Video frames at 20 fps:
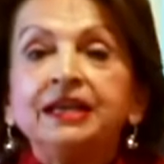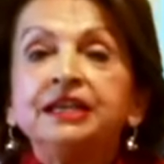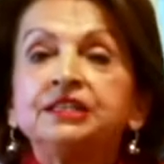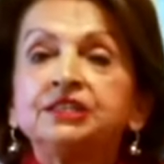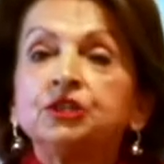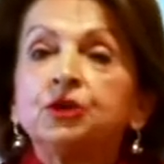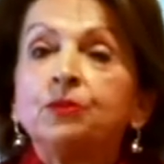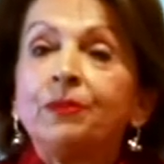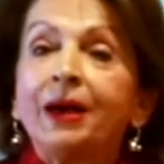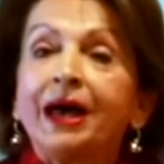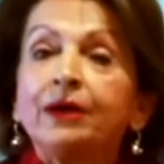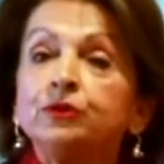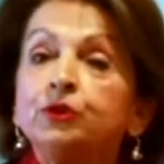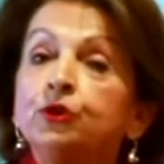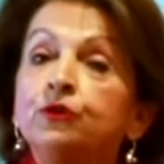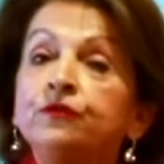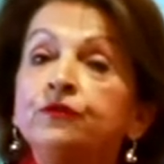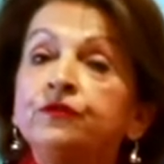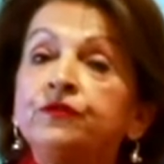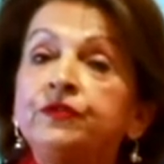It's
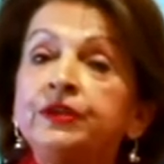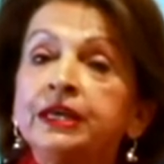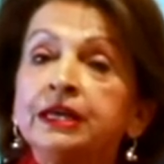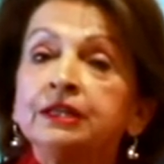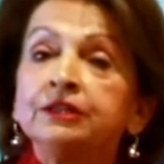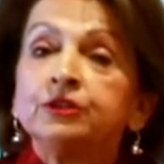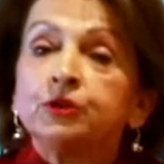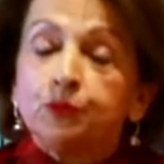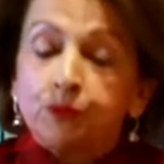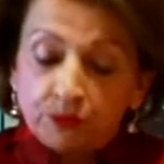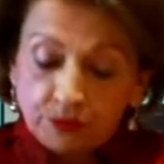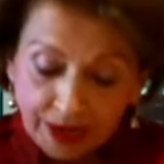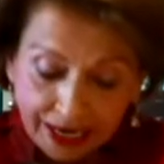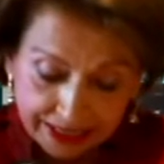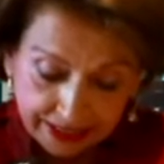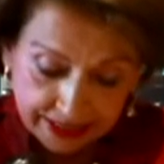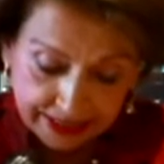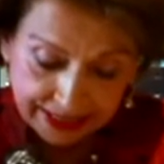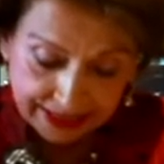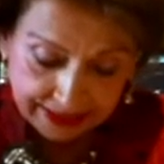about a field
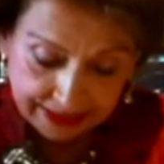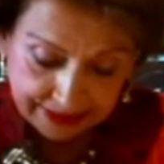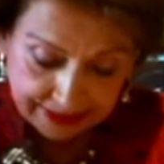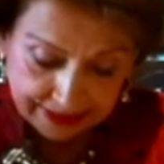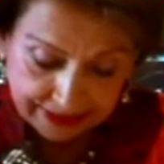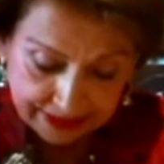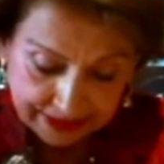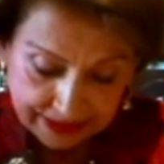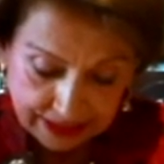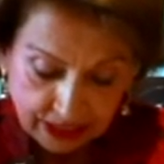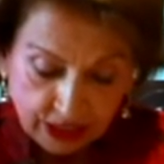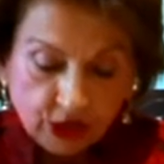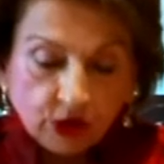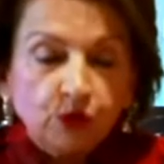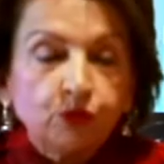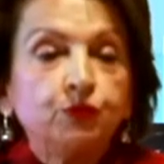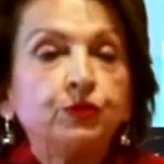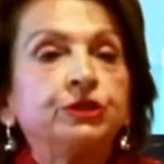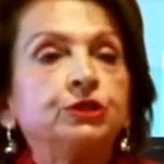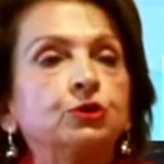pregnant
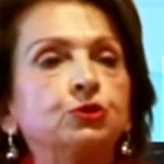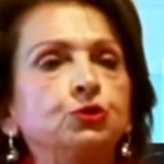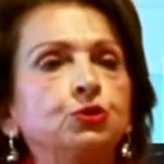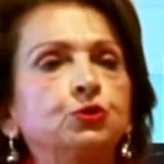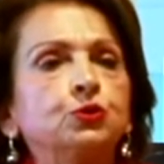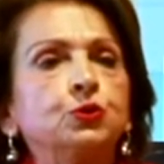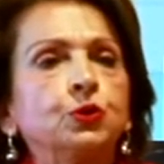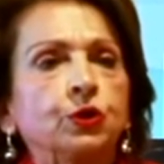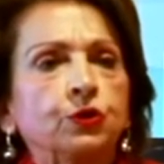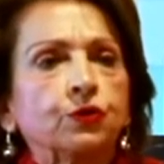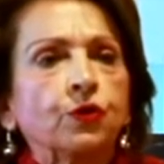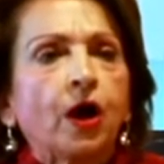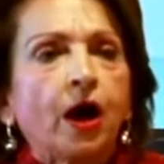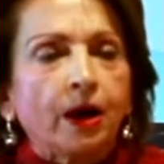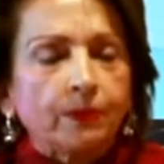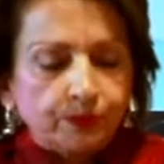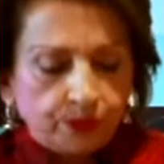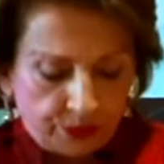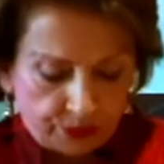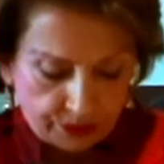with a new
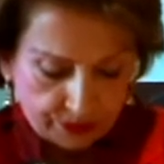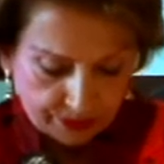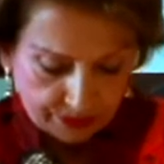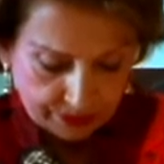crop.